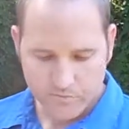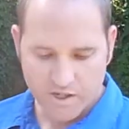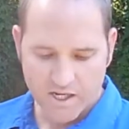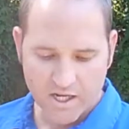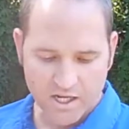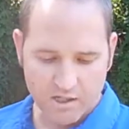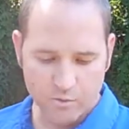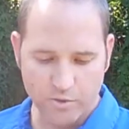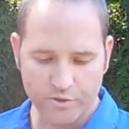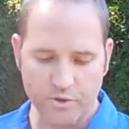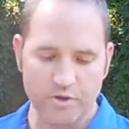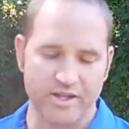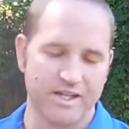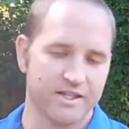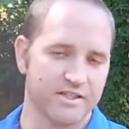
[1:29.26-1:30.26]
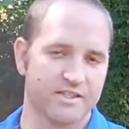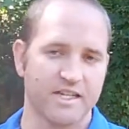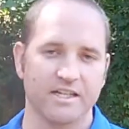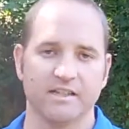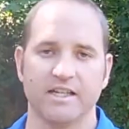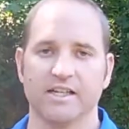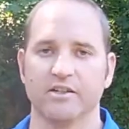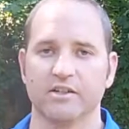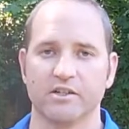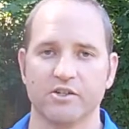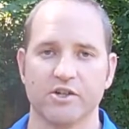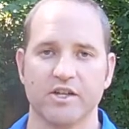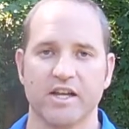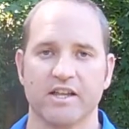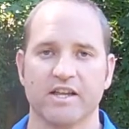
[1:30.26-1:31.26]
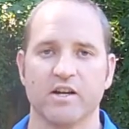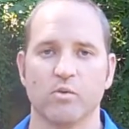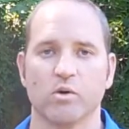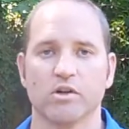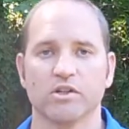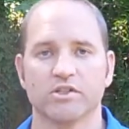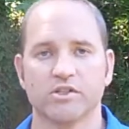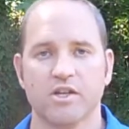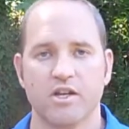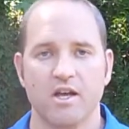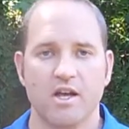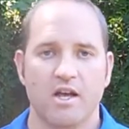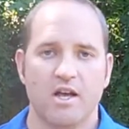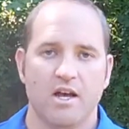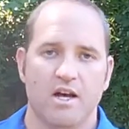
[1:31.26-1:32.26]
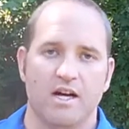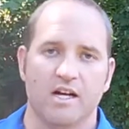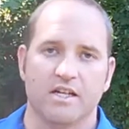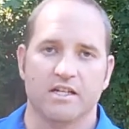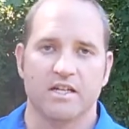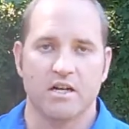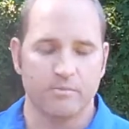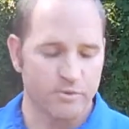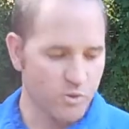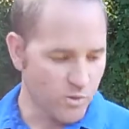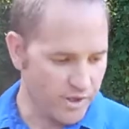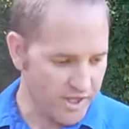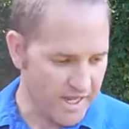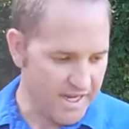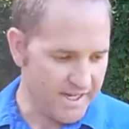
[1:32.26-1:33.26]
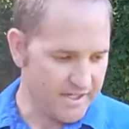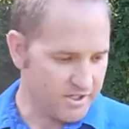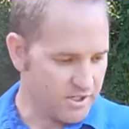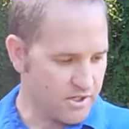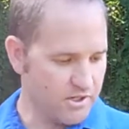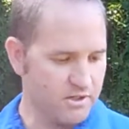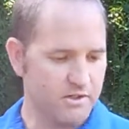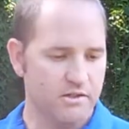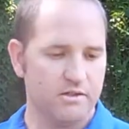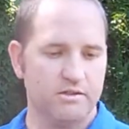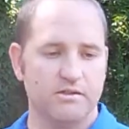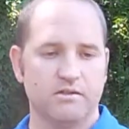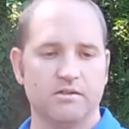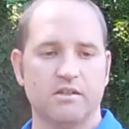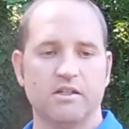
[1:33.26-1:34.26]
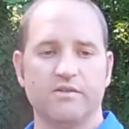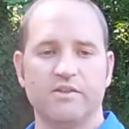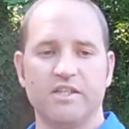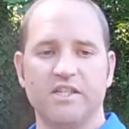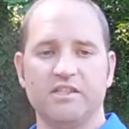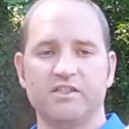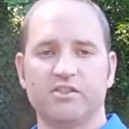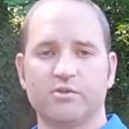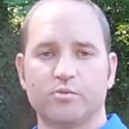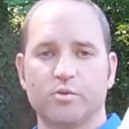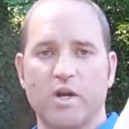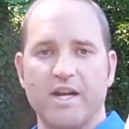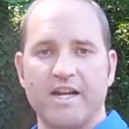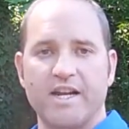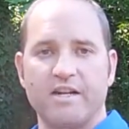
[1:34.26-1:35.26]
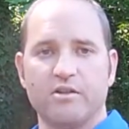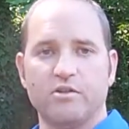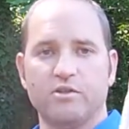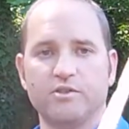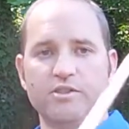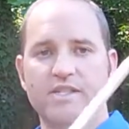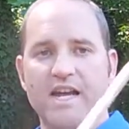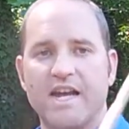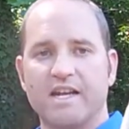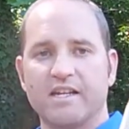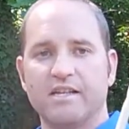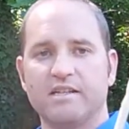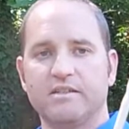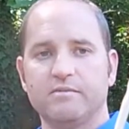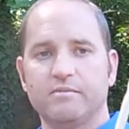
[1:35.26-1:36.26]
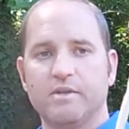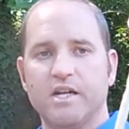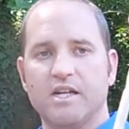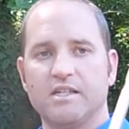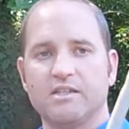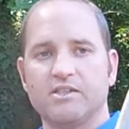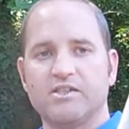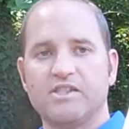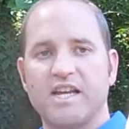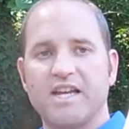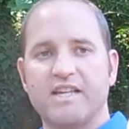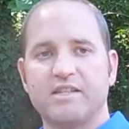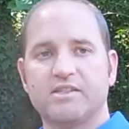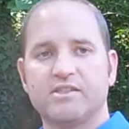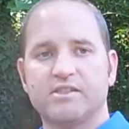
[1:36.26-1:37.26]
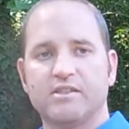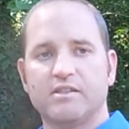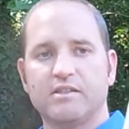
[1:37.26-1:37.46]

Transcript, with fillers: Uh, we'll throw that in the tent later and I'll show you how that works. Uh, it comes with eight of these right angle deck uh, stakes.